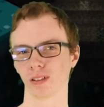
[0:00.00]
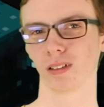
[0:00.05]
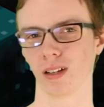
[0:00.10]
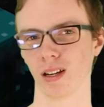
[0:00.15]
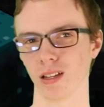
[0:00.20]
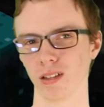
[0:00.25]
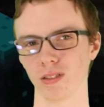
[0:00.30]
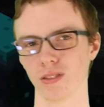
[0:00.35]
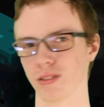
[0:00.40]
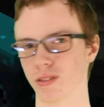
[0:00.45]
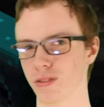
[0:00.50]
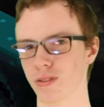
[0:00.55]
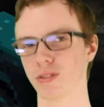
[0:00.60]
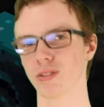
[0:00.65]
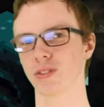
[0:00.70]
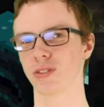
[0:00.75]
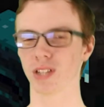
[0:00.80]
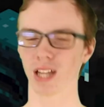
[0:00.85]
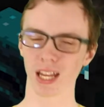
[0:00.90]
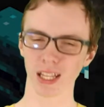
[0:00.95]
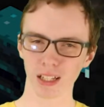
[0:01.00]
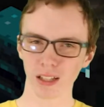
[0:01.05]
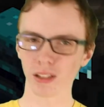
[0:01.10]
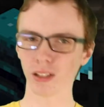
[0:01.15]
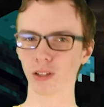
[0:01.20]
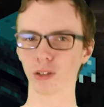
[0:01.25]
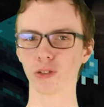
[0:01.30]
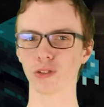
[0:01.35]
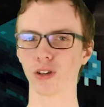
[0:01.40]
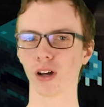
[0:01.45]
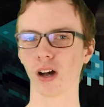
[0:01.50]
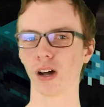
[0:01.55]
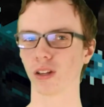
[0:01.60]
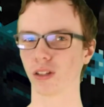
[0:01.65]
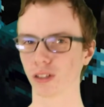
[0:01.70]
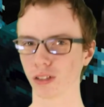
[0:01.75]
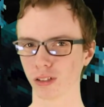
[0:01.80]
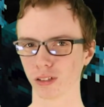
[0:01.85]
Alright, stand a little taller.